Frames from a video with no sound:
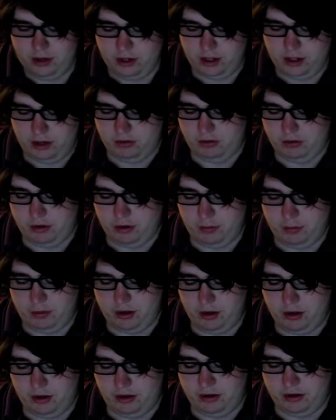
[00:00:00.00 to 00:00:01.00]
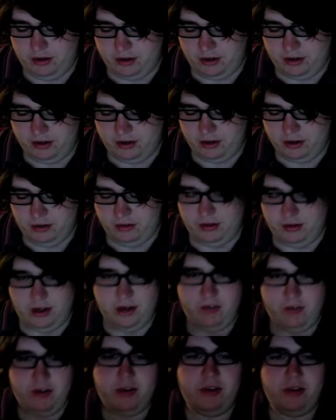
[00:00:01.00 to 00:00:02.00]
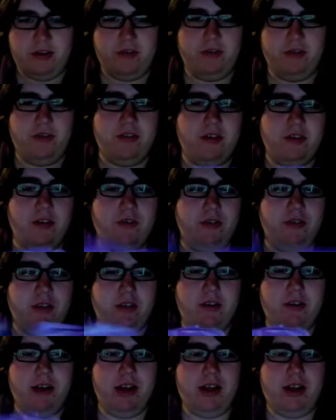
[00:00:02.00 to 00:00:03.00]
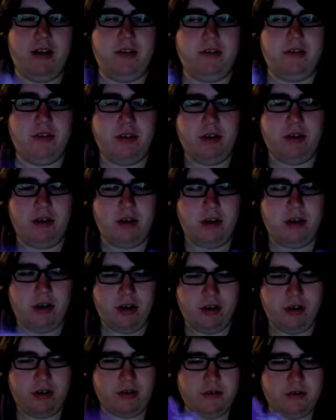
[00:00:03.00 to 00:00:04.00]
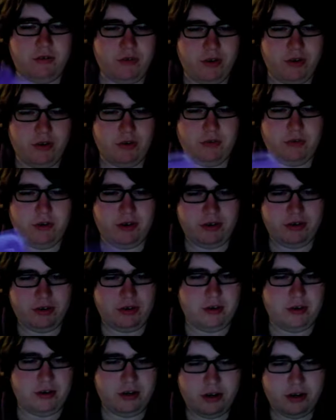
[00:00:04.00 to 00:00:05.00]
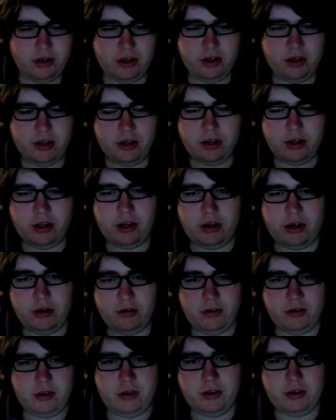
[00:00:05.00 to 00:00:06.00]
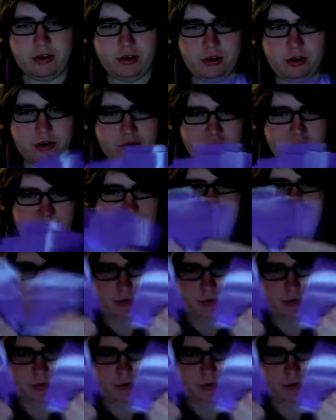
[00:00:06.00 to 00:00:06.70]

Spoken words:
use a couple cards as an excuse. Like if they're just shuffling around the cards for no reason, you don't really understand